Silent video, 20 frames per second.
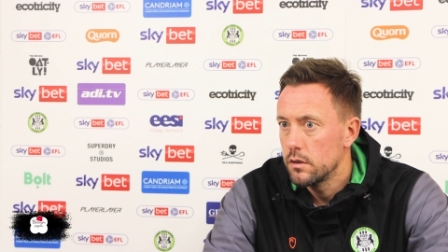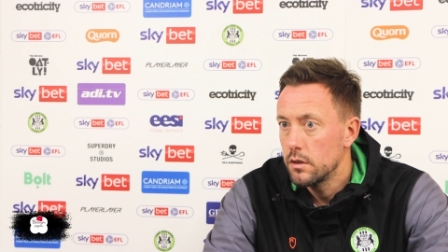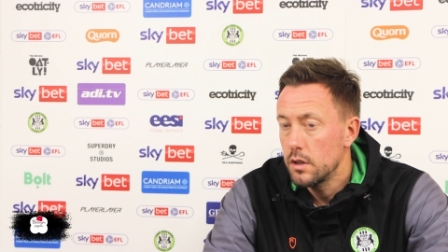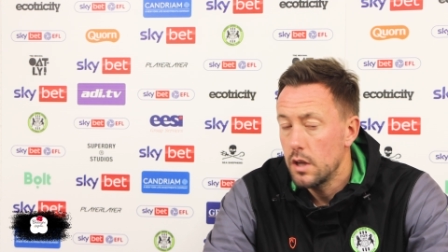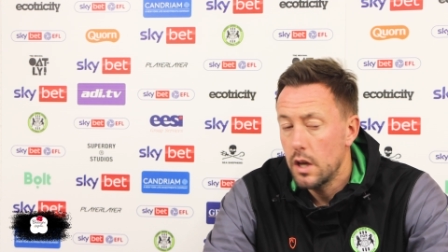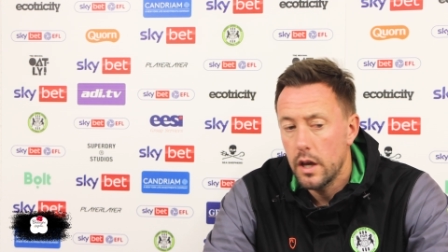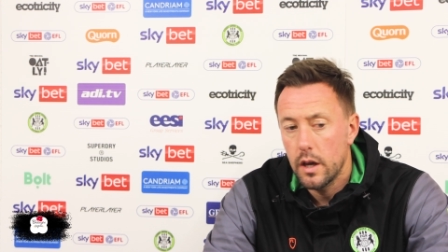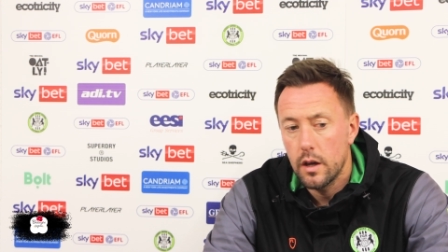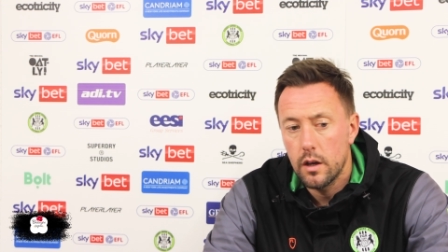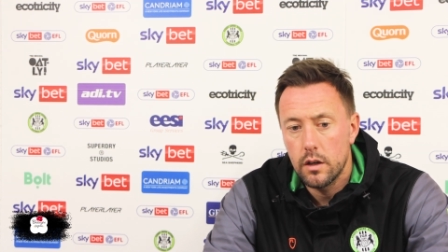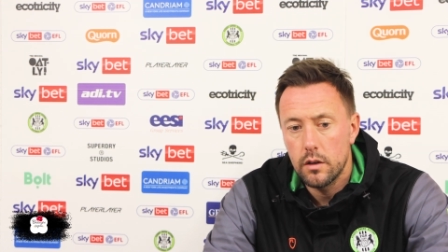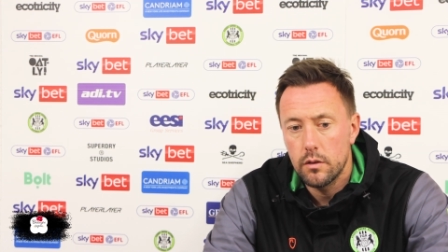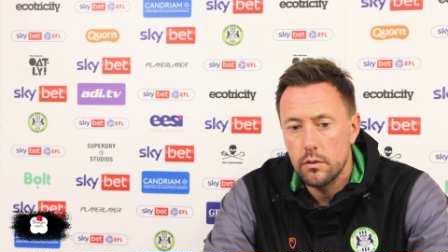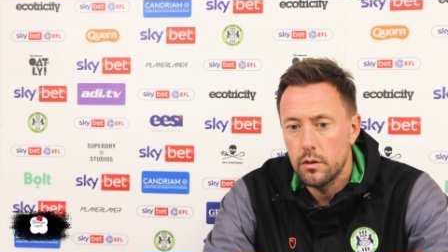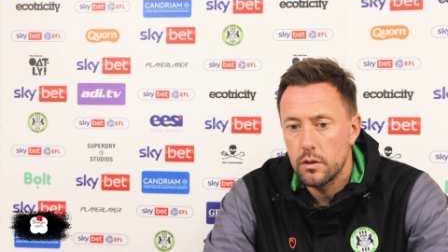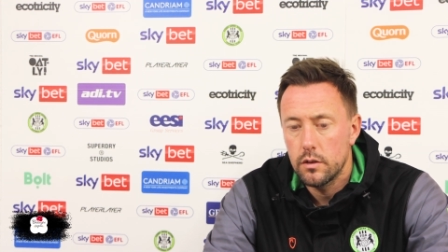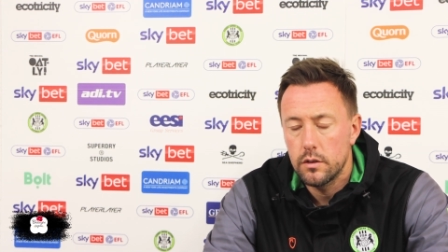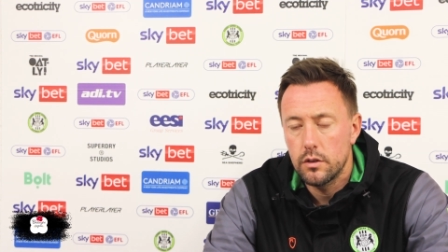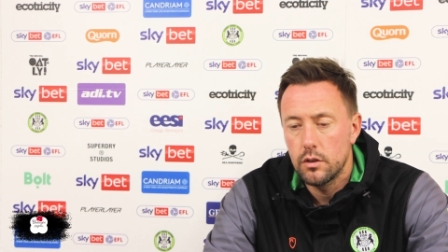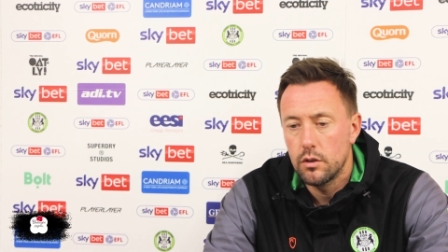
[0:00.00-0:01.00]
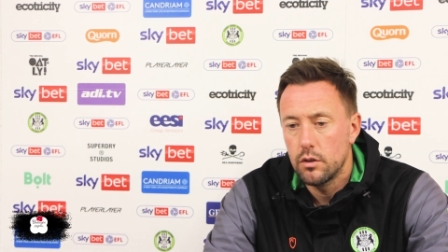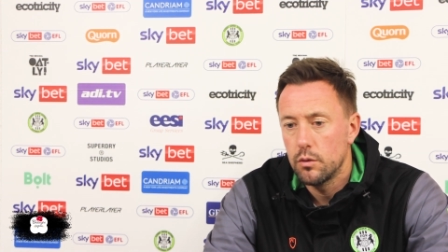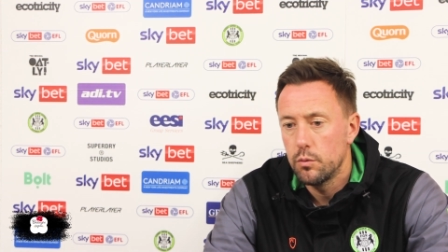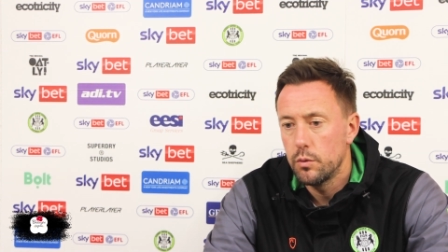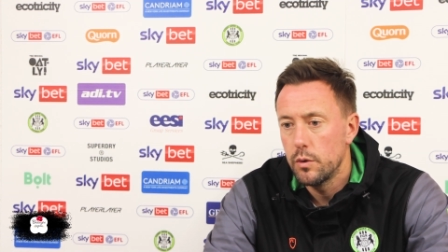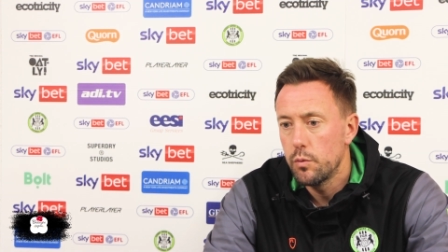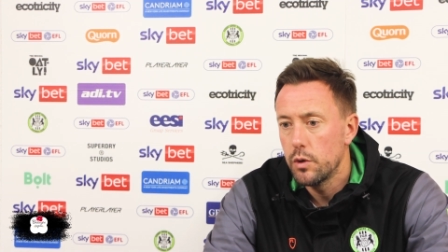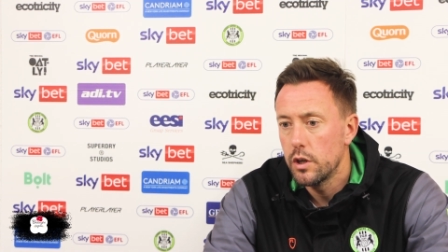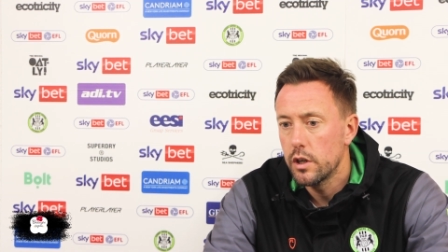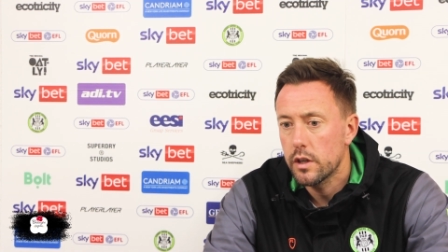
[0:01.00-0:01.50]
Yeah, you know,
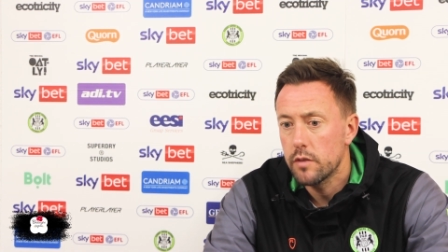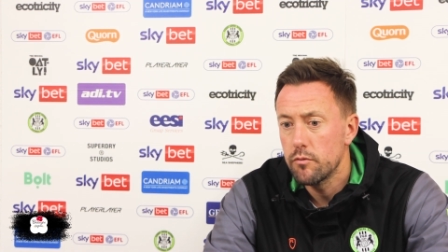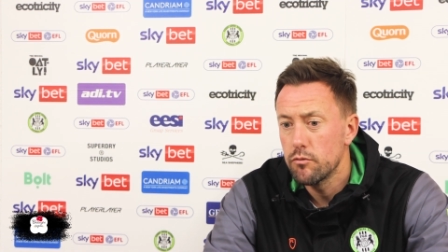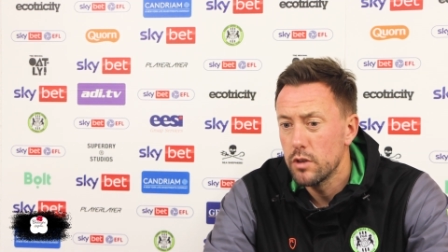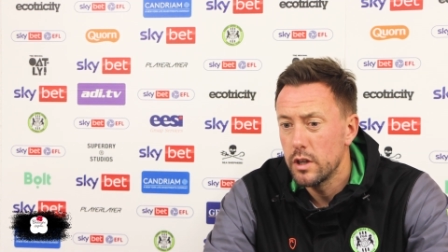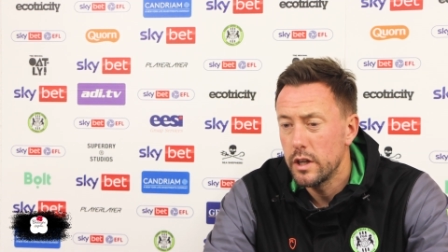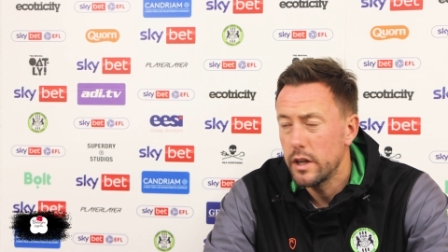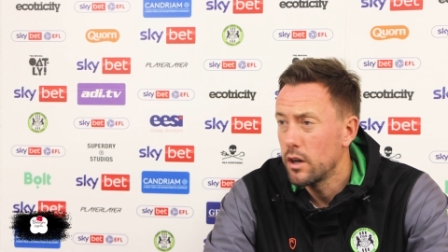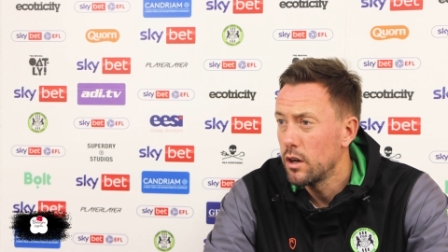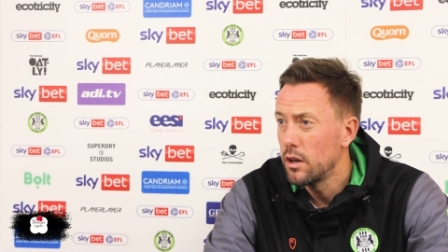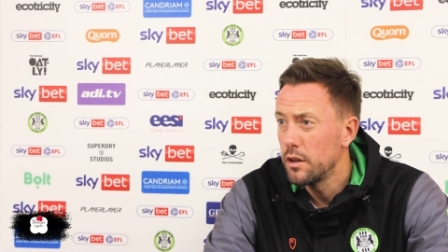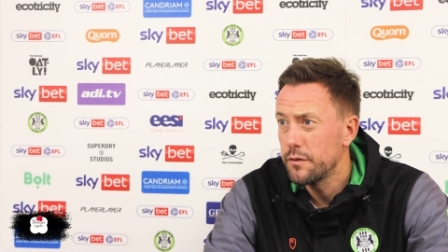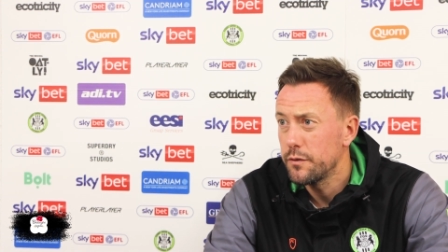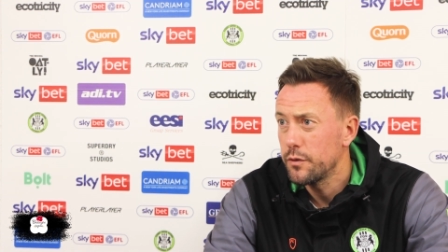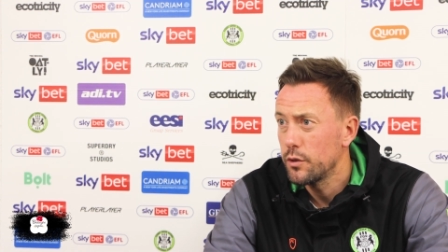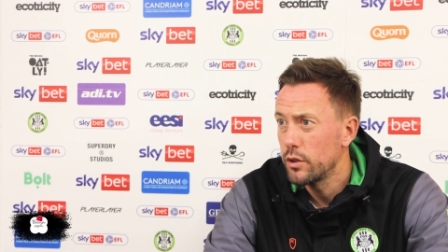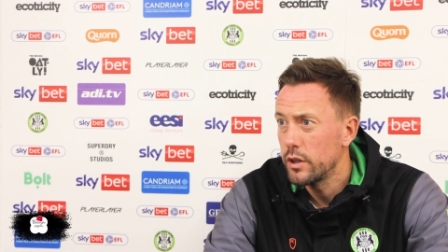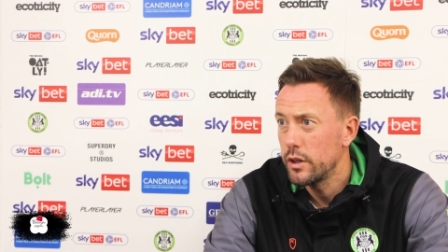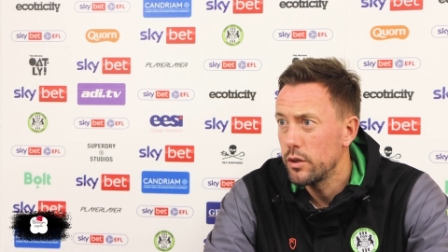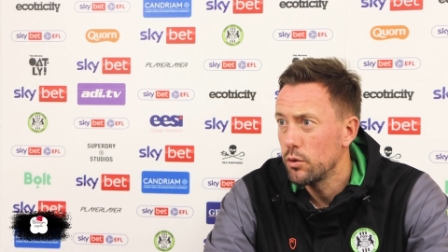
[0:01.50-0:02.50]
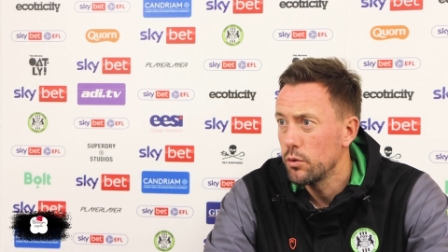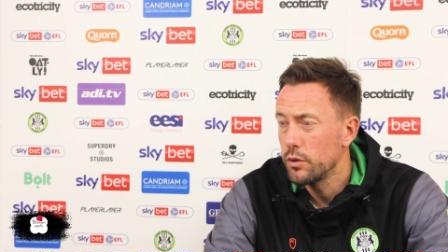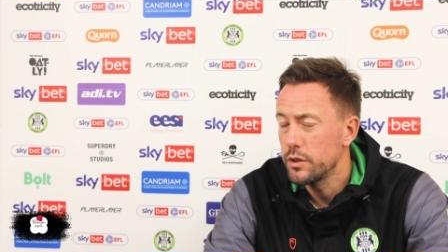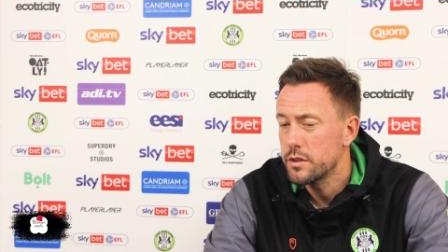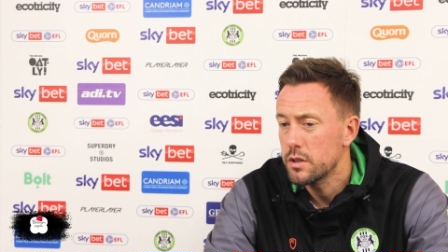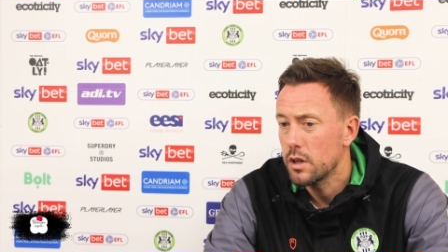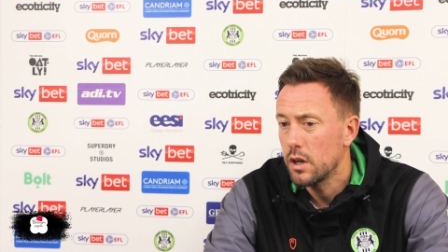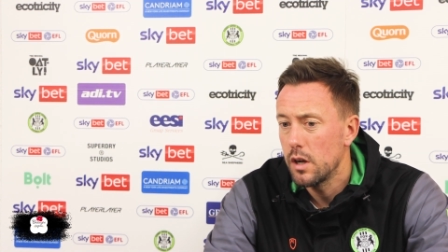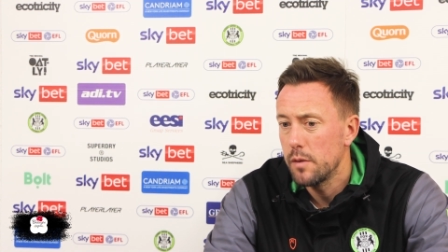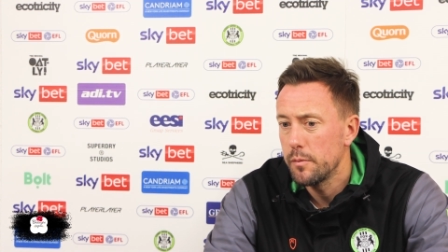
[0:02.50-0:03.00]
we're working really hard for it all the
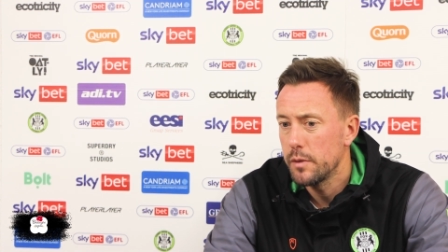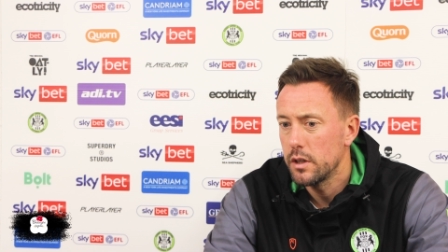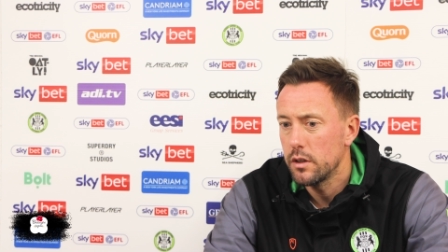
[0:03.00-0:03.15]
time.